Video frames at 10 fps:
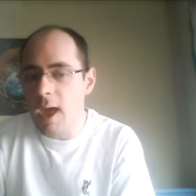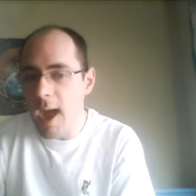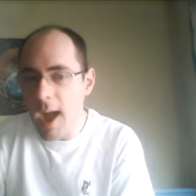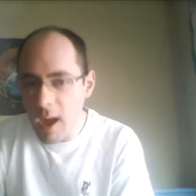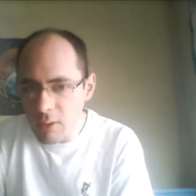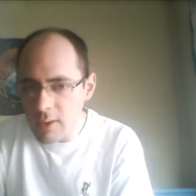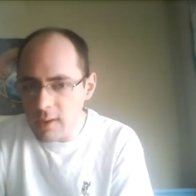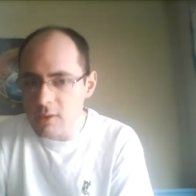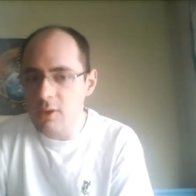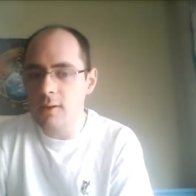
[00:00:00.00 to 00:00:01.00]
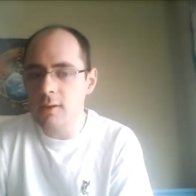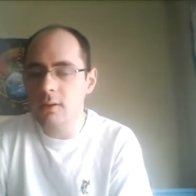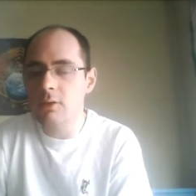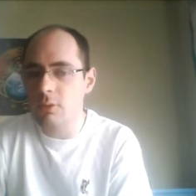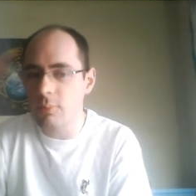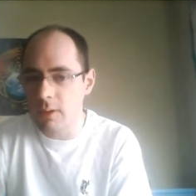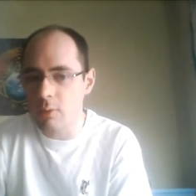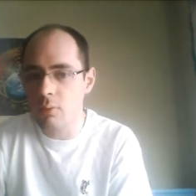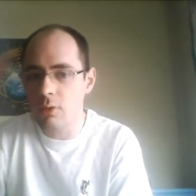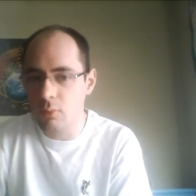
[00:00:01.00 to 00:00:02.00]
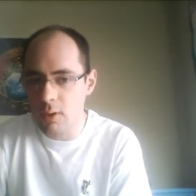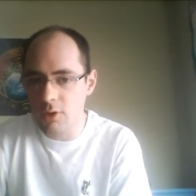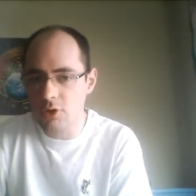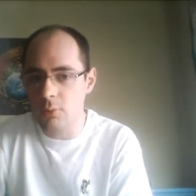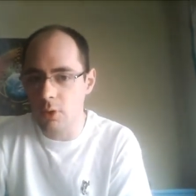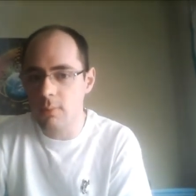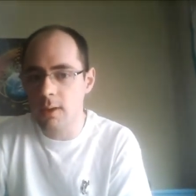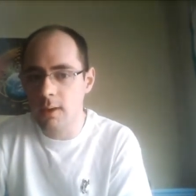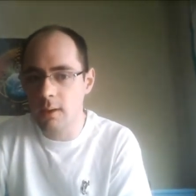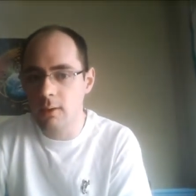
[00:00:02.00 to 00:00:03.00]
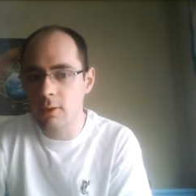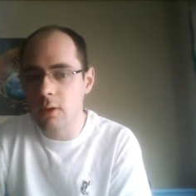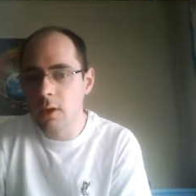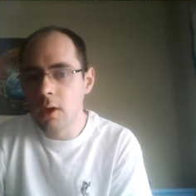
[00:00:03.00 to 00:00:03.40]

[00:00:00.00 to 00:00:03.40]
How they done it, to me, was questionable, because